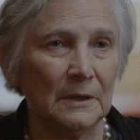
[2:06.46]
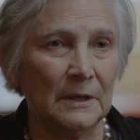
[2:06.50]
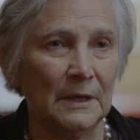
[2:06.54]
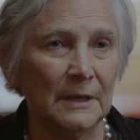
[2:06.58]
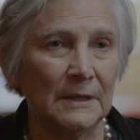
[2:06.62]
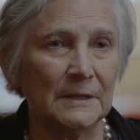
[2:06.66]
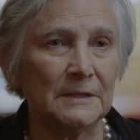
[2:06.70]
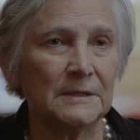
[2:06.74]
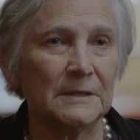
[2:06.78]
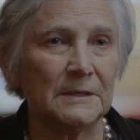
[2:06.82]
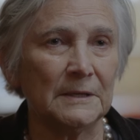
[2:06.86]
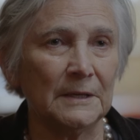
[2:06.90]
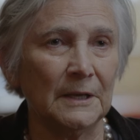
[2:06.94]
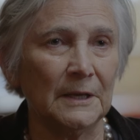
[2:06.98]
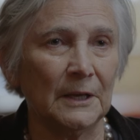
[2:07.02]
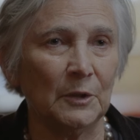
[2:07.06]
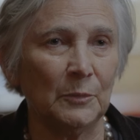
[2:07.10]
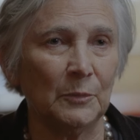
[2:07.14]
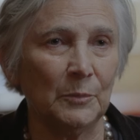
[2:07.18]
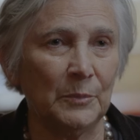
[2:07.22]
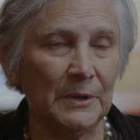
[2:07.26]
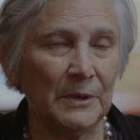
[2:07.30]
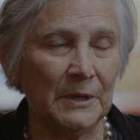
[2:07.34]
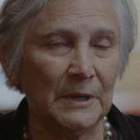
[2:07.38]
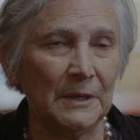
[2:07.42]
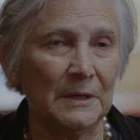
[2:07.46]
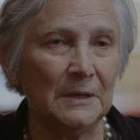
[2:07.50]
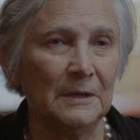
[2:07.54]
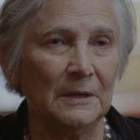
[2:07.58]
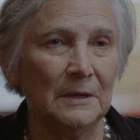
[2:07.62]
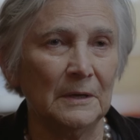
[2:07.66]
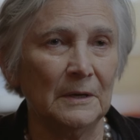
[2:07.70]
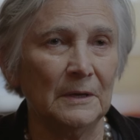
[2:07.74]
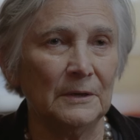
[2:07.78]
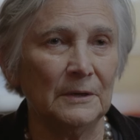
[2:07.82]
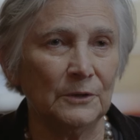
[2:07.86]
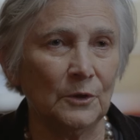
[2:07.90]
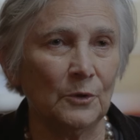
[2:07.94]
Ravitch served as
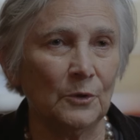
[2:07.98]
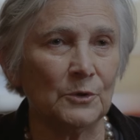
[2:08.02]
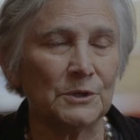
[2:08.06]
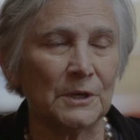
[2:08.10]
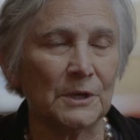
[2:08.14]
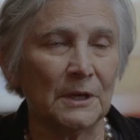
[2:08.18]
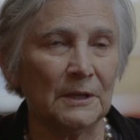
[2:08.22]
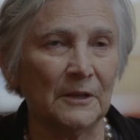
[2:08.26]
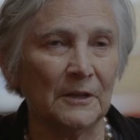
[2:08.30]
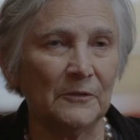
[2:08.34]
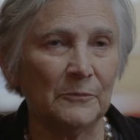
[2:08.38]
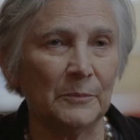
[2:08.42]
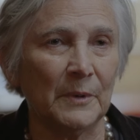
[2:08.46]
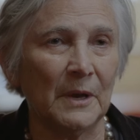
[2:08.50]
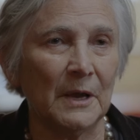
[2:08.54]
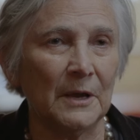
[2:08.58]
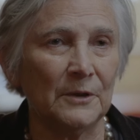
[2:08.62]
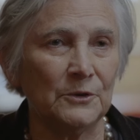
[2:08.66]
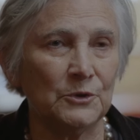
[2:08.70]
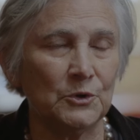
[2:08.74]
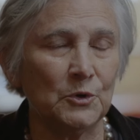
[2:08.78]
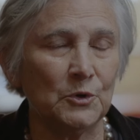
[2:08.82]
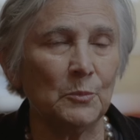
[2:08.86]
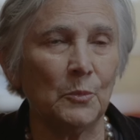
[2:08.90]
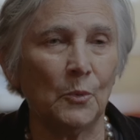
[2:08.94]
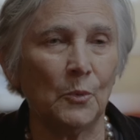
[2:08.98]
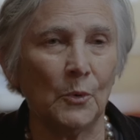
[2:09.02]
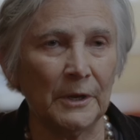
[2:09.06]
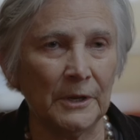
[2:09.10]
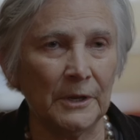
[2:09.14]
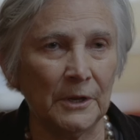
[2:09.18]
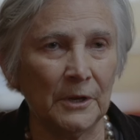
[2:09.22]
Assistant Secretary of Education under